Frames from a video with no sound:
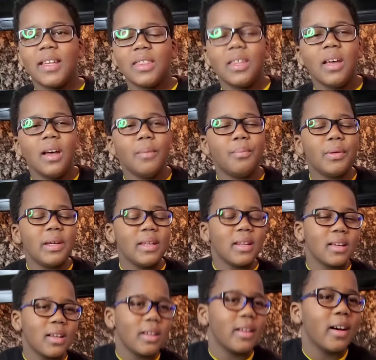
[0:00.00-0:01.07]
the pina
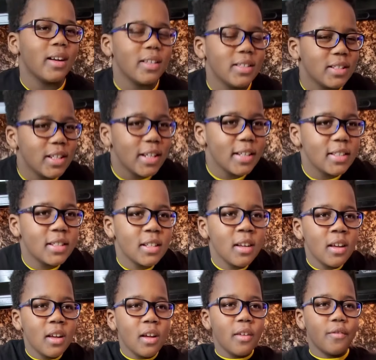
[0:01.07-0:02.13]
colada taste
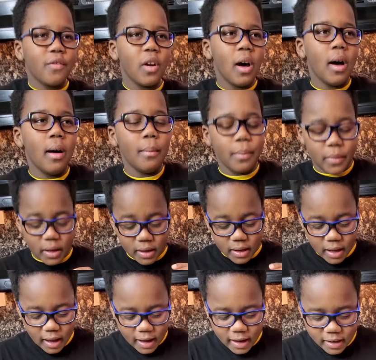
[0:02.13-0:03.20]
from the
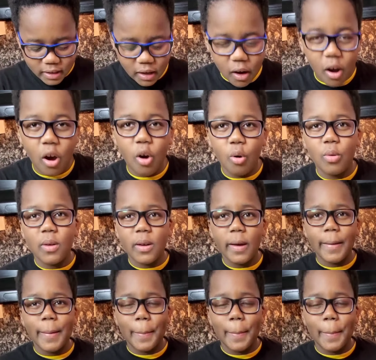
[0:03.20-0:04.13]
canned coconut